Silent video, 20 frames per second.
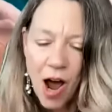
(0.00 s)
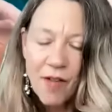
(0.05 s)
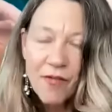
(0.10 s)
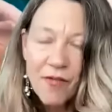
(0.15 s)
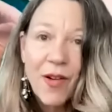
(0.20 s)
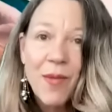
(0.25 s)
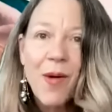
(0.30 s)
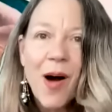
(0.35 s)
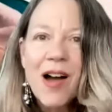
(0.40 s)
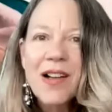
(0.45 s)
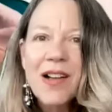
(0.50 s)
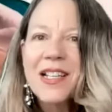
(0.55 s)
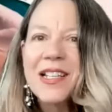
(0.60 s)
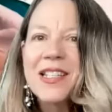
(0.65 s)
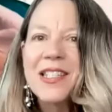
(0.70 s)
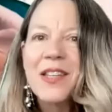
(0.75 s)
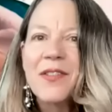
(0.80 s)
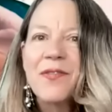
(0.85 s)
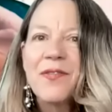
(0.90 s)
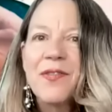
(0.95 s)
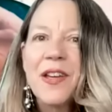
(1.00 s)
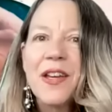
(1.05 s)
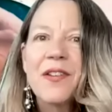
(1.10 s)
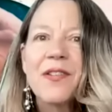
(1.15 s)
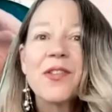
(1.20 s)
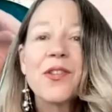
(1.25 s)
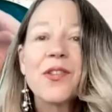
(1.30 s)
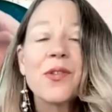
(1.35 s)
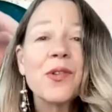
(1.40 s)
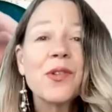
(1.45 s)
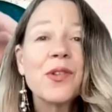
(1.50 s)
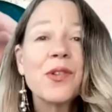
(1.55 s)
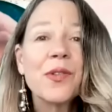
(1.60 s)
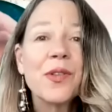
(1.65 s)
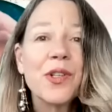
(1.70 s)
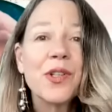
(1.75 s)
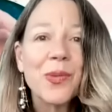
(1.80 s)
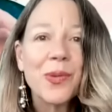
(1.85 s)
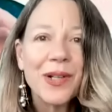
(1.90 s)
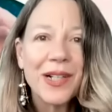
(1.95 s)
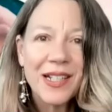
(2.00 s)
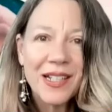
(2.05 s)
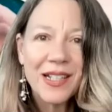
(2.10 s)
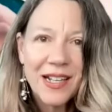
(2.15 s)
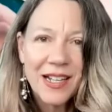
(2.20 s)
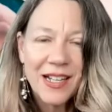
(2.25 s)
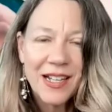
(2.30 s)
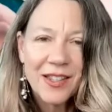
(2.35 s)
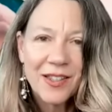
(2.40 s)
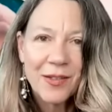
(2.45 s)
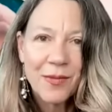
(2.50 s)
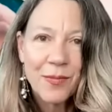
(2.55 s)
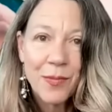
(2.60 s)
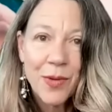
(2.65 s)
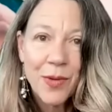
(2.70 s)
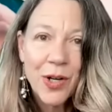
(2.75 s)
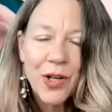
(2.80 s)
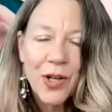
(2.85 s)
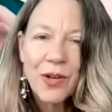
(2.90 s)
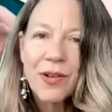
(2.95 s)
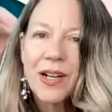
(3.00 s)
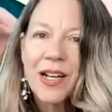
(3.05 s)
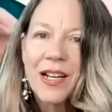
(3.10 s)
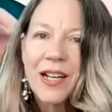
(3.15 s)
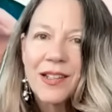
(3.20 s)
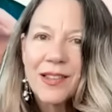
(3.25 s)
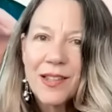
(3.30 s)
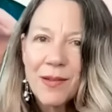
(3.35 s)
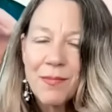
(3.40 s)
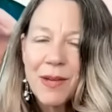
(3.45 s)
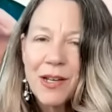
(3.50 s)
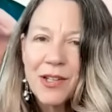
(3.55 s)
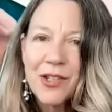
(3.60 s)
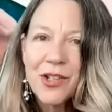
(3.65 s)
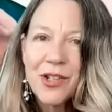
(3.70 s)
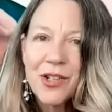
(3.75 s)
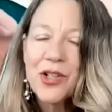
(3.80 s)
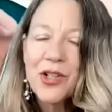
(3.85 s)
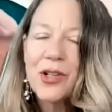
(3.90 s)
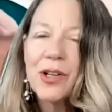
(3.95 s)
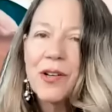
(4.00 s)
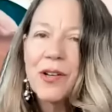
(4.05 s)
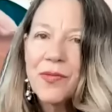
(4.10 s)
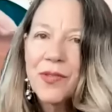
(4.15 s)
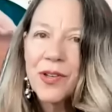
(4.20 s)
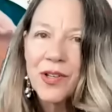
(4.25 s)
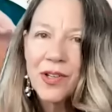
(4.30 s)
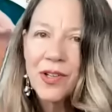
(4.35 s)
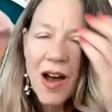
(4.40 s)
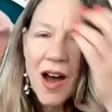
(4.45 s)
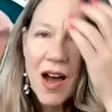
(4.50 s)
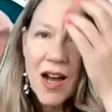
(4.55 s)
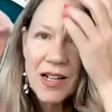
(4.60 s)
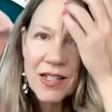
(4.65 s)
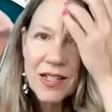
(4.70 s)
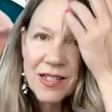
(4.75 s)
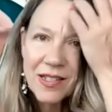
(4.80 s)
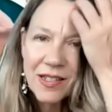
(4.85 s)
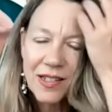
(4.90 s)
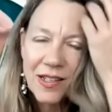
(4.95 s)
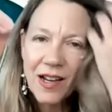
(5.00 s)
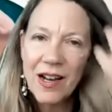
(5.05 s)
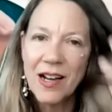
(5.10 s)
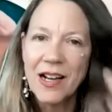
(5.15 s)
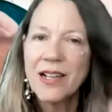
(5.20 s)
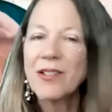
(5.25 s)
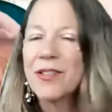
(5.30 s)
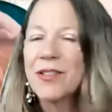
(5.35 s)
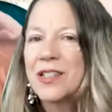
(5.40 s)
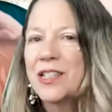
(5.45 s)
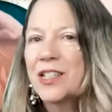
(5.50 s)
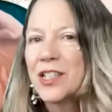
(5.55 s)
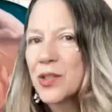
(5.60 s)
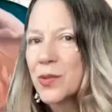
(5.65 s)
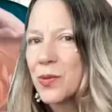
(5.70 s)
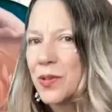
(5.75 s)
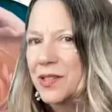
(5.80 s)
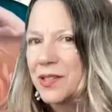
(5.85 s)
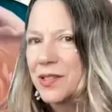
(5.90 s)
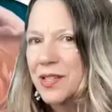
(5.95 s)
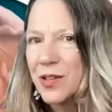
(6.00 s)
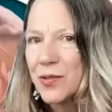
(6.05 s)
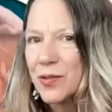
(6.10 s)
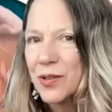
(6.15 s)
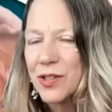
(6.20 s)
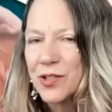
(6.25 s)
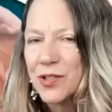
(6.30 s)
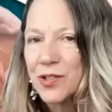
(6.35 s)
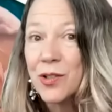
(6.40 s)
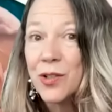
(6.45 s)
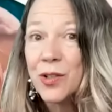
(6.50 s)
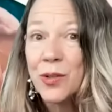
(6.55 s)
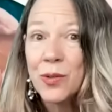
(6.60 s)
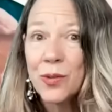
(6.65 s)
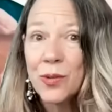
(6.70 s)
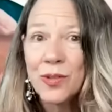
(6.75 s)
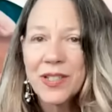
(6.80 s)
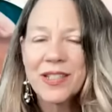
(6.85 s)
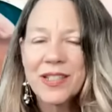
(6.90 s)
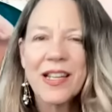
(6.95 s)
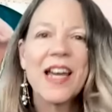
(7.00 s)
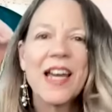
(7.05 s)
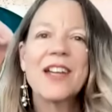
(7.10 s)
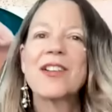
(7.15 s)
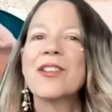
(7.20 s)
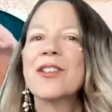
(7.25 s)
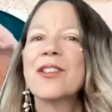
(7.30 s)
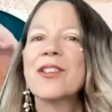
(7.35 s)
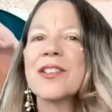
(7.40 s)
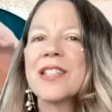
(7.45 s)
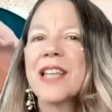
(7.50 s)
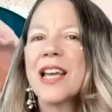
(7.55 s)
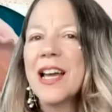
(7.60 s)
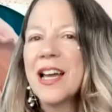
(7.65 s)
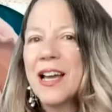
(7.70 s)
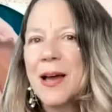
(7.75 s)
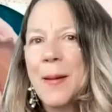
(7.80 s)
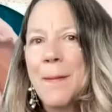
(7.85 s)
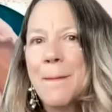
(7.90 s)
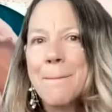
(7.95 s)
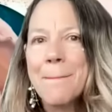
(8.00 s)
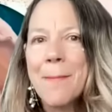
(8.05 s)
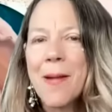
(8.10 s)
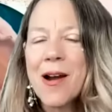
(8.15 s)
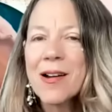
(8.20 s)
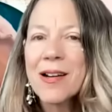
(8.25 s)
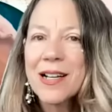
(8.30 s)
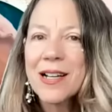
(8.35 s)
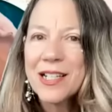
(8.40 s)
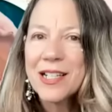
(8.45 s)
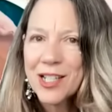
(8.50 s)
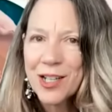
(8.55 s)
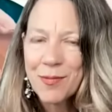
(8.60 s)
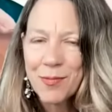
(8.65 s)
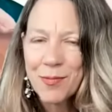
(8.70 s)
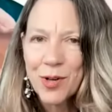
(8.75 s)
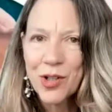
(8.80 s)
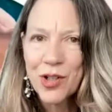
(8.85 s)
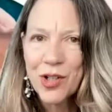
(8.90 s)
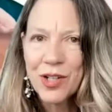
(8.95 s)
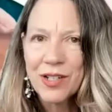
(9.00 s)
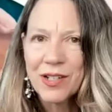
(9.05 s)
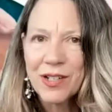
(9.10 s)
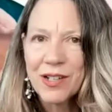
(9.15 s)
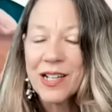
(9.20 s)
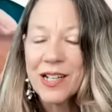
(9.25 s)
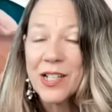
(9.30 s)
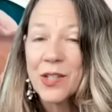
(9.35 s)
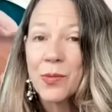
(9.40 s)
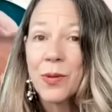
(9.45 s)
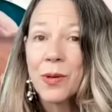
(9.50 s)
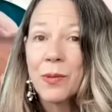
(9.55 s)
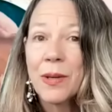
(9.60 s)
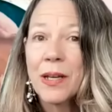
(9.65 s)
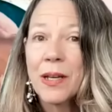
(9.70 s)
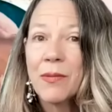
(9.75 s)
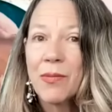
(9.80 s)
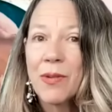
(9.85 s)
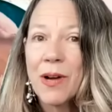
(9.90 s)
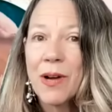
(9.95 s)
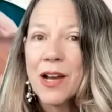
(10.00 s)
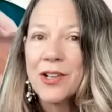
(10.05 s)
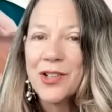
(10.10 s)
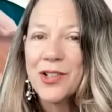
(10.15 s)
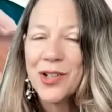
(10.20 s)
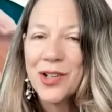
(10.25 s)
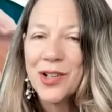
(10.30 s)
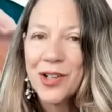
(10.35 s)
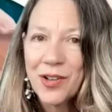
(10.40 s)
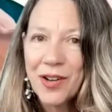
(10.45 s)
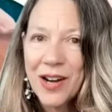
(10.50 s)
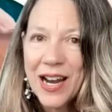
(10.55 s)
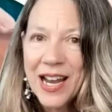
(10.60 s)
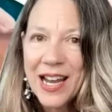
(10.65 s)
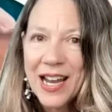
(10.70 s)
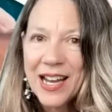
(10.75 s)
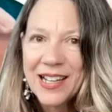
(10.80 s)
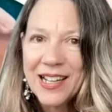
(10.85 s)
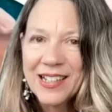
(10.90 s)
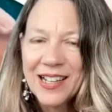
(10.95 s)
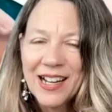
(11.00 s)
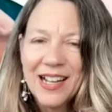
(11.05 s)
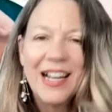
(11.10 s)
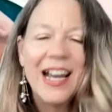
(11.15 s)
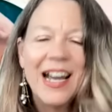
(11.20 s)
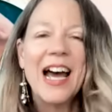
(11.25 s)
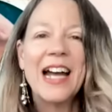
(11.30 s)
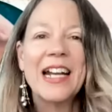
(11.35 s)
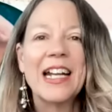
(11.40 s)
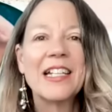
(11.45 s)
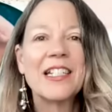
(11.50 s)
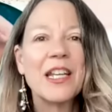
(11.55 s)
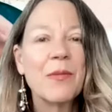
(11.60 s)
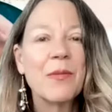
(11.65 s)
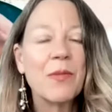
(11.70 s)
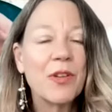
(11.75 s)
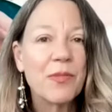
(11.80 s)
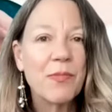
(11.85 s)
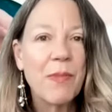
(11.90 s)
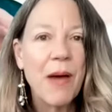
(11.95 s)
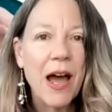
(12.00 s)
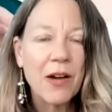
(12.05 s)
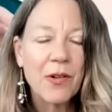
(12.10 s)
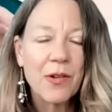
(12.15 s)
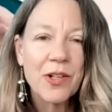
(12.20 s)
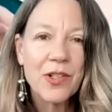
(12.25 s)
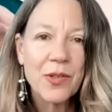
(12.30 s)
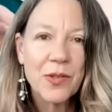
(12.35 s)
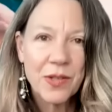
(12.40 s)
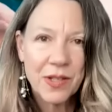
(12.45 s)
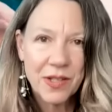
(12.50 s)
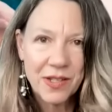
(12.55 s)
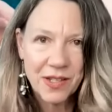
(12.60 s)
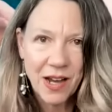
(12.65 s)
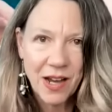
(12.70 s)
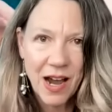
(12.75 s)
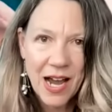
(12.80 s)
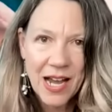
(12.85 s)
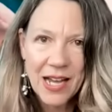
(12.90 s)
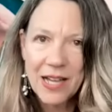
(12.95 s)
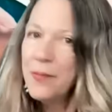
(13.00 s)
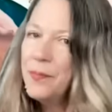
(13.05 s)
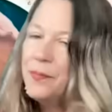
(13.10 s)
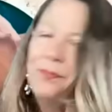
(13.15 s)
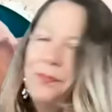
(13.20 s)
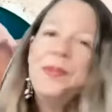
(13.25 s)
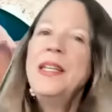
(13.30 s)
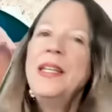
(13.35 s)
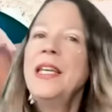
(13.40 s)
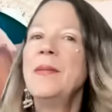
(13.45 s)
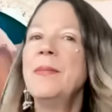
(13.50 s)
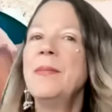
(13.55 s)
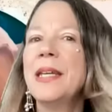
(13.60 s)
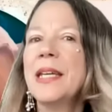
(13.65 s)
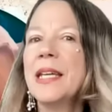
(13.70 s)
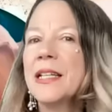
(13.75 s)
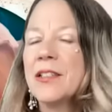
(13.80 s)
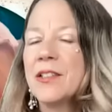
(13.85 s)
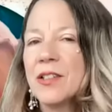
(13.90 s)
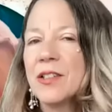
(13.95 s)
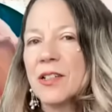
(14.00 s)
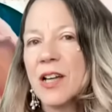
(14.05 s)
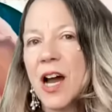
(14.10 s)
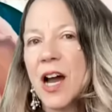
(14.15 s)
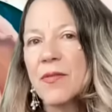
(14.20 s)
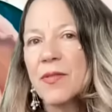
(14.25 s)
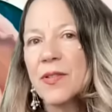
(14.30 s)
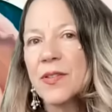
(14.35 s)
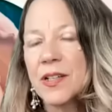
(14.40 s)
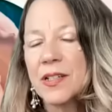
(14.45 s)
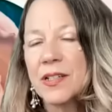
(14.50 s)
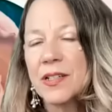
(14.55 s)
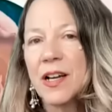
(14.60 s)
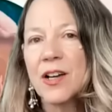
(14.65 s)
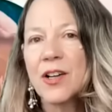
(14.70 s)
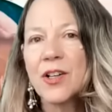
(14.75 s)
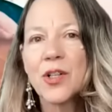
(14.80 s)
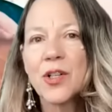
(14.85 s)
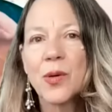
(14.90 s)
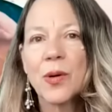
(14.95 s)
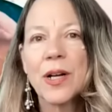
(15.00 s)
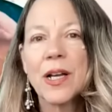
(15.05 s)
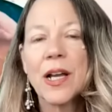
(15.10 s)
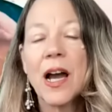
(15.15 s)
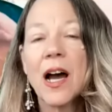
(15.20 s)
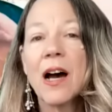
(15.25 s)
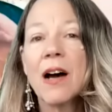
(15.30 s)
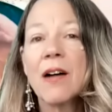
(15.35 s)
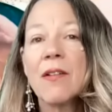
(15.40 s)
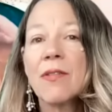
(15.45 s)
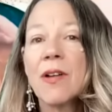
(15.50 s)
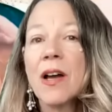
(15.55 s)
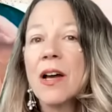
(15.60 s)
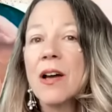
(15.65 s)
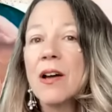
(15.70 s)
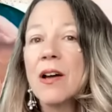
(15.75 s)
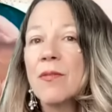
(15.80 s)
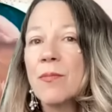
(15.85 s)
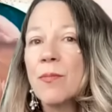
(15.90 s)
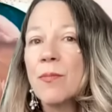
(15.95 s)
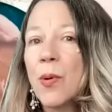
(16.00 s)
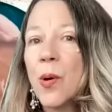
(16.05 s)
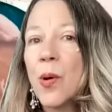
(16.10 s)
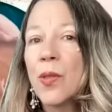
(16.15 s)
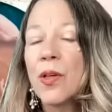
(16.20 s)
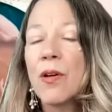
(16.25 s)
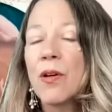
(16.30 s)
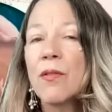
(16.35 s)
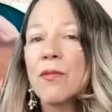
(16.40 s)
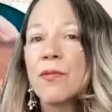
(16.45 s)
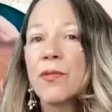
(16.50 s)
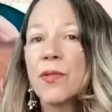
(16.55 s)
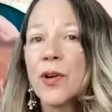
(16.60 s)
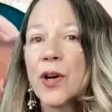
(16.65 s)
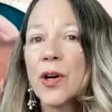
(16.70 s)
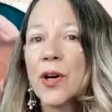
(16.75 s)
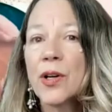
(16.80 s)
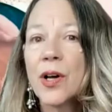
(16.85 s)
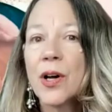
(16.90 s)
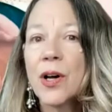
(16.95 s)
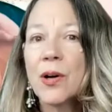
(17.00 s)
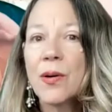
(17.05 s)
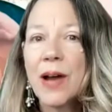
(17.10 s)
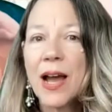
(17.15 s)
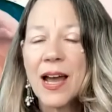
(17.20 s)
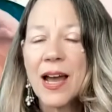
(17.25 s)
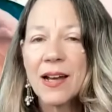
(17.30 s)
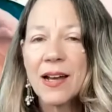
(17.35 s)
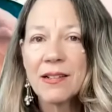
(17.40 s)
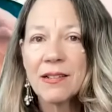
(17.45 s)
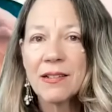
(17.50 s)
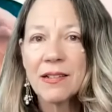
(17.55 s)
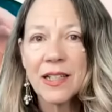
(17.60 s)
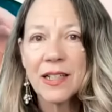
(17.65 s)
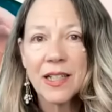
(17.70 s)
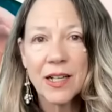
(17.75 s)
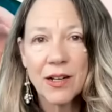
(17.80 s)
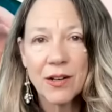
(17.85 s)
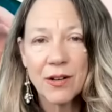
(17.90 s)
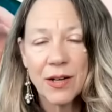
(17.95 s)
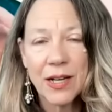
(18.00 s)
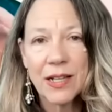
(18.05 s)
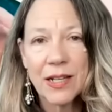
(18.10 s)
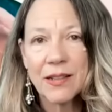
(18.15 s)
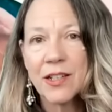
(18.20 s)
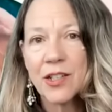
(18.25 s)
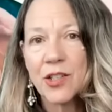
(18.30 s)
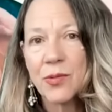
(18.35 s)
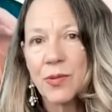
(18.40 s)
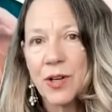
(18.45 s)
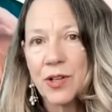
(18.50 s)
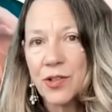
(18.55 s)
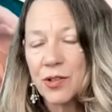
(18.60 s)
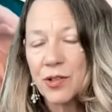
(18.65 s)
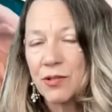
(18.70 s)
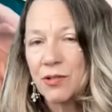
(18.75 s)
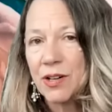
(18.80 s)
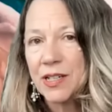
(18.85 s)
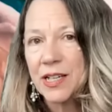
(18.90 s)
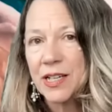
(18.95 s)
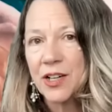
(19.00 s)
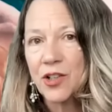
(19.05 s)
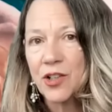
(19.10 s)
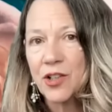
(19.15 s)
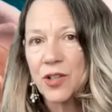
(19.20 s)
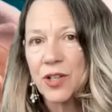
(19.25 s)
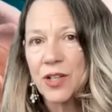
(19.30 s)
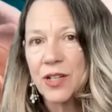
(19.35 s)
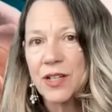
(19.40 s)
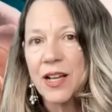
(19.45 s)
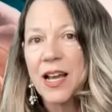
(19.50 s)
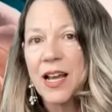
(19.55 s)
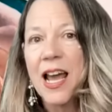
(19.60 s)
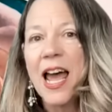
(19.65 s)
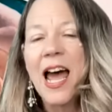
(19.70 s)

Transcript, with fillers: from August the 5th through to the 28th, Mercury, the messenger of the gods, the guy who deals with secrets, news cycles, markets, and merchandise, will be retrograde. And as he moves backwards through the sky, he begins to cover the territory of both Virgo and Leo in this retrogradation.